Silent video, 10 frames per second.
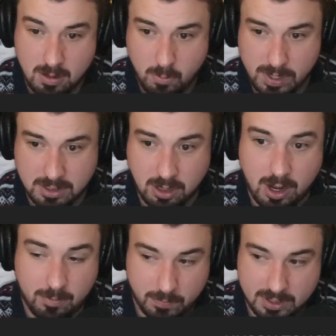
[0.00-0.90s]
We
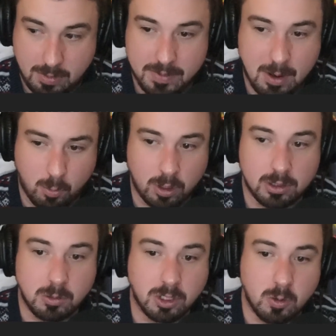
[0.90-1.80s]
saw some of that
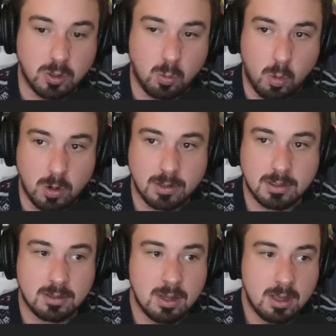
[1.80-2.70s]
workload go
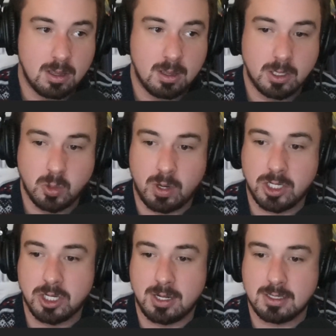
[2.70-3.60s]
towards Juwan
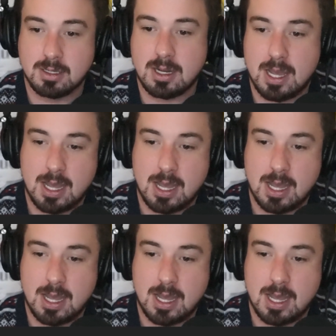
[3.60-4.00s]
Johnson.